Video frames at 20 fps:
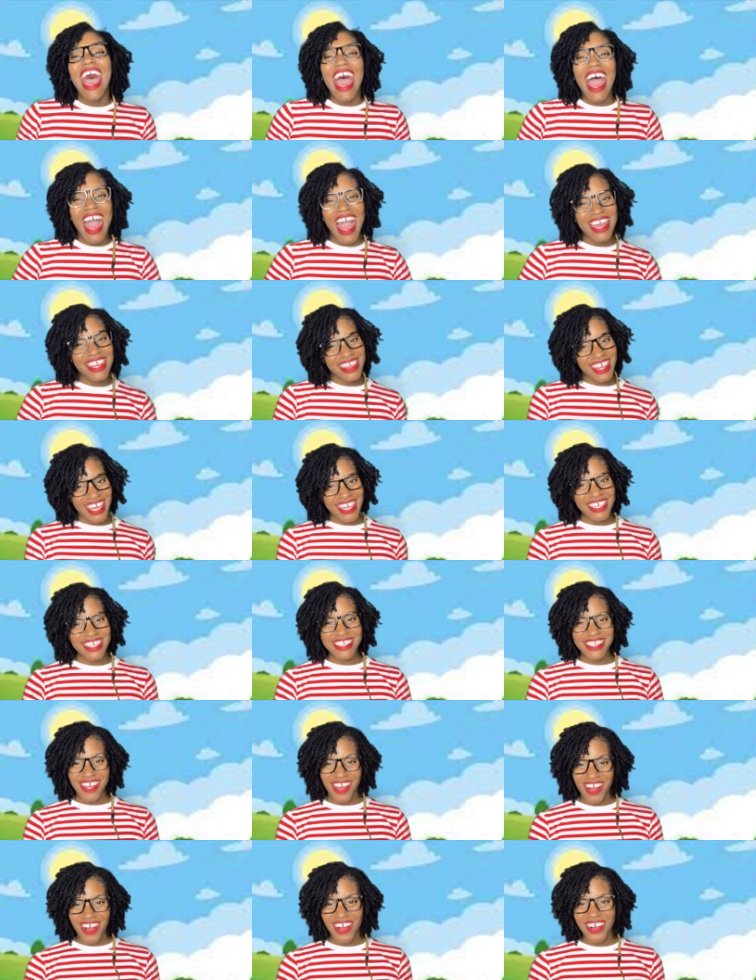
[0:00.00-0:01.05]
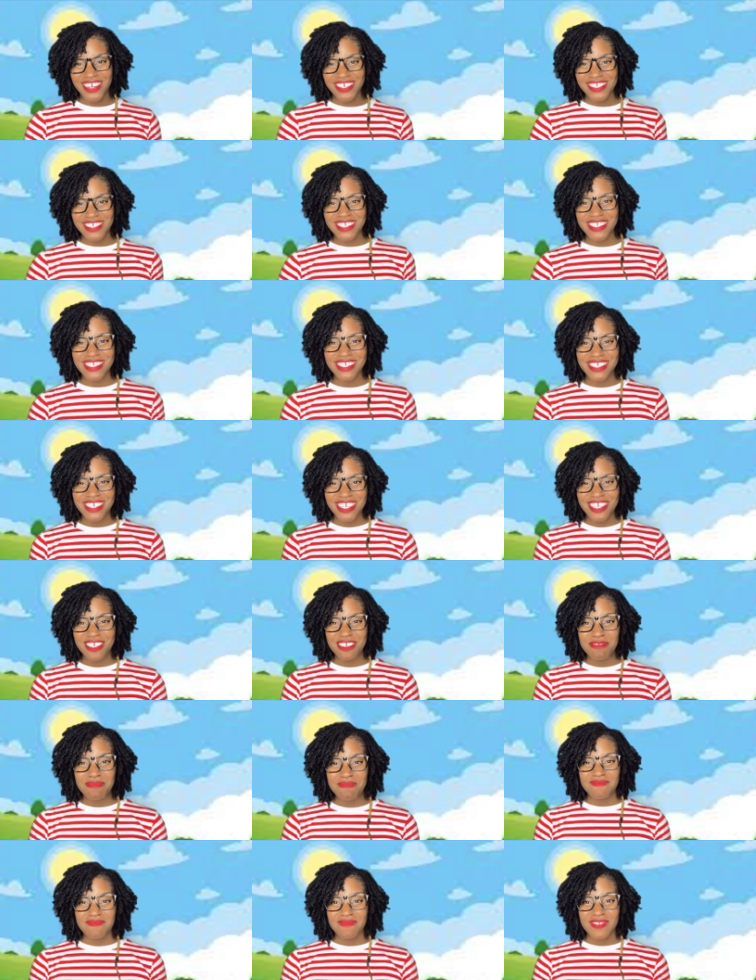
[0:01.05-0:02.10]
I like dogs.
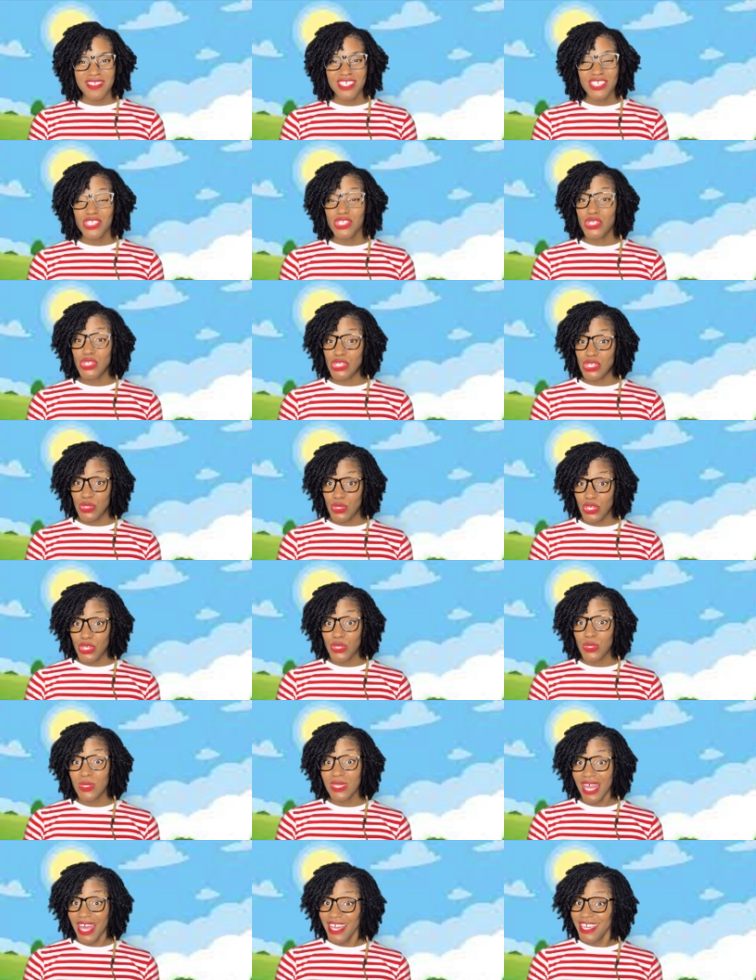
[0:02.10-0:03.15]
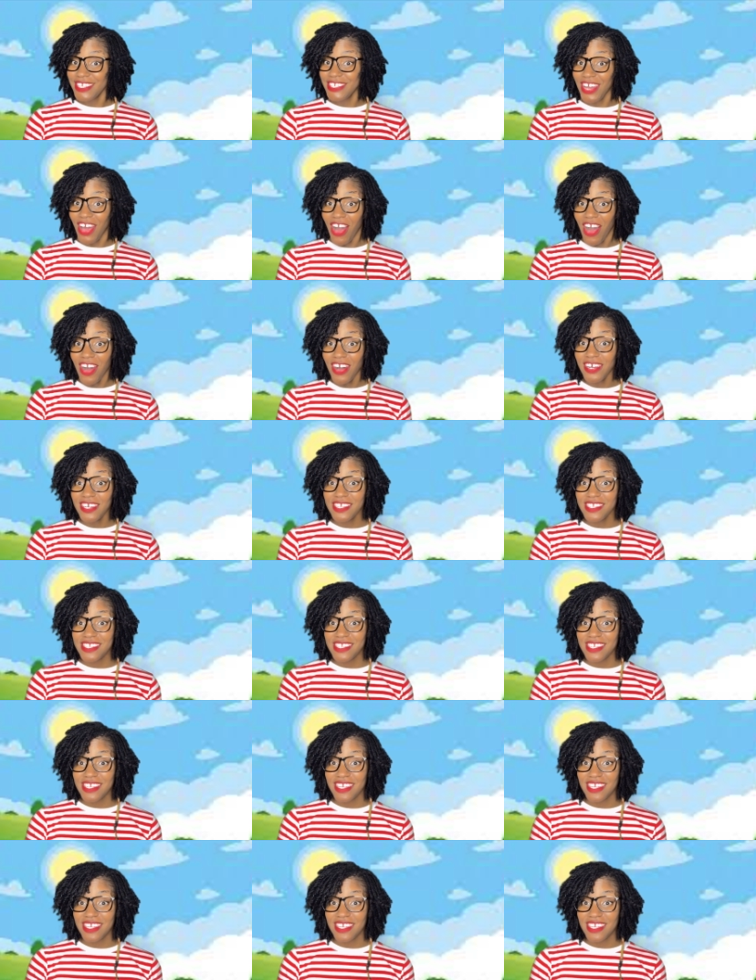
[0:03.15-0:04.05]
Do you like dogs?